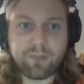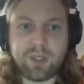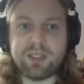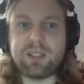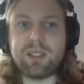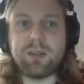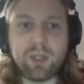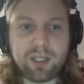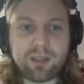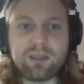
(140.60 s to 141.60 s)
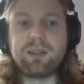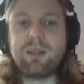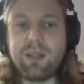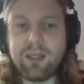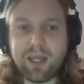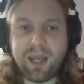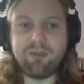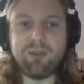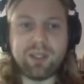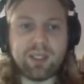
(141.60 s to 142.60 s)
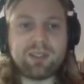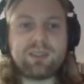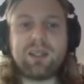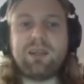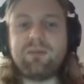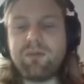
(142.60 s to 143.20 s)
you see we get everything gets kind of